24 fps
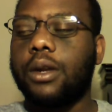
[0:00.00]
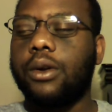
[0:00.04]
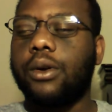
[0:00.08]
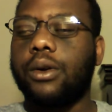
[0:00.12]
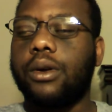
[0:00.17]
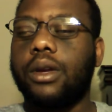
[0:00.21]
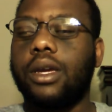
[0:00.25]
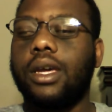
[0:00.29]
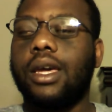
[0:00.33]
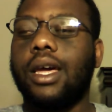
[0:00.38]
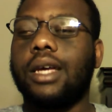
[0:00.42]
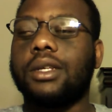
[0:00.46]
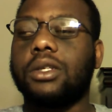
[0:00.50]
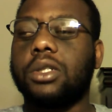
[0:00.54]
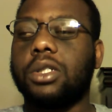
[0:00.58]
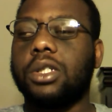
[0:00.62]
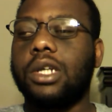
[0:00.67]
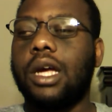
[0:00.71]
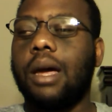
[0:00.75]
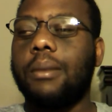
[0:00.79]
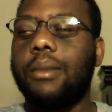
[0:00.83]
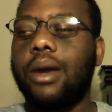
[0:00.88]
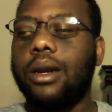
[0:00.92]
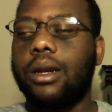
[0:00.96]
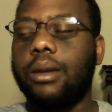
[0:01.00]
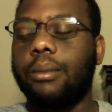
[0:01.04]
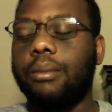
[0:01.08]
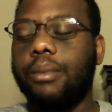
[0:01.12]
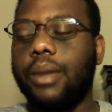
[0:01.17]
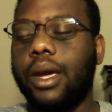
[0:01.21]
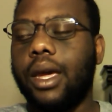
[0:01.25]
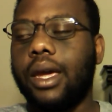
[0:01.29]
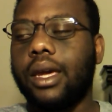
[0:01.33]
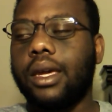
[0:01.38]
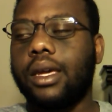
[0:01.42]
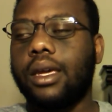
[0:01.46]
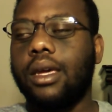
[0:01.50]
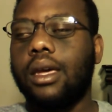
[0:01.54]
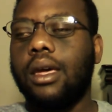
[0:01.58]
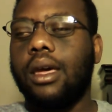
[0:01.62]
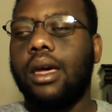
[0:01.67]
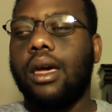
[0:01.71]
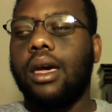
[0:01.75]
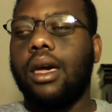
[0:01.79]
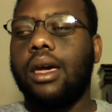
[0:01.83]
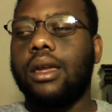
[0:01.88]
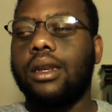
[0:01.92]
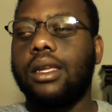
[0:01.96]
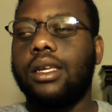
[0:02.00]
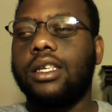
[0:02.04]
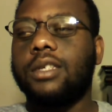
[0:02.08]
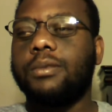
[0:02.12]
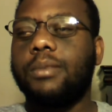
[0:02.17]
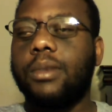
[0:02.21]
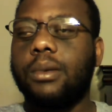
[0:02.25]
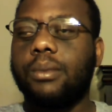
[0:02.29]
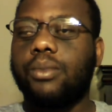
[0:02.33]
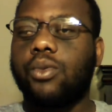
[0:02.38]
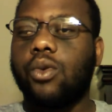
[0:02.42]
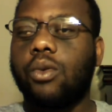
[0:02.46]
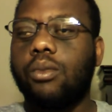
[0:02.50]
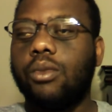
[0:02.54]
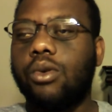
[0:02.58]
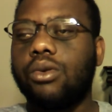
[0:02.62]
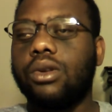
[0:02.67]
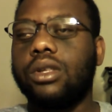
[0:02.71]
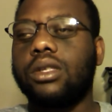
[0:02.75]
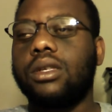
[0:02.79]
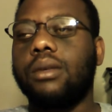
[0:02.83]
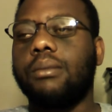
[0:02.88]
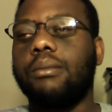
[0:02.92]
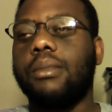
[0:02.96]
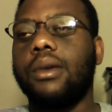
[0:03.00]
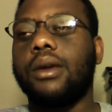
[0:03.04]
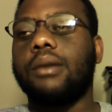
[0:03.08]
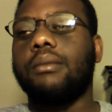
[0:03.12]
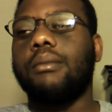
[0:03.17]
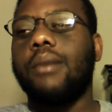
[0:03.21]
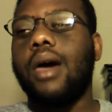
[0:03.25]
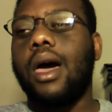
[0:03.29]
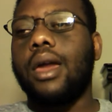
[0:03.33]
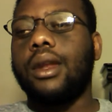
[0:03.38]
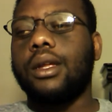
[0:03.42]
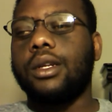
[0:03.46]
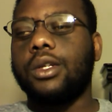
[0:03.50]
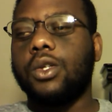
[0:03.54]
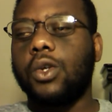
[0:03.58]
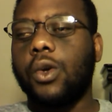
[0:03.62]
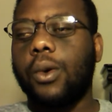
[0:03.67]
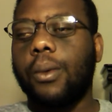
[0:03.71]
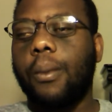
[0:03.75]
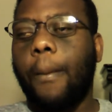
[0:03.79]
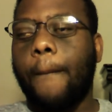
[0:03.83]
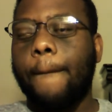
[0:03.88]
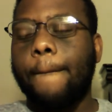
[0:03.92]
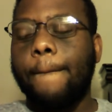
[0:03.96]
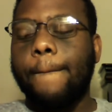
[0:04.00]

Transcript: better. He has a job at the bank, and he's been promoted to big manager.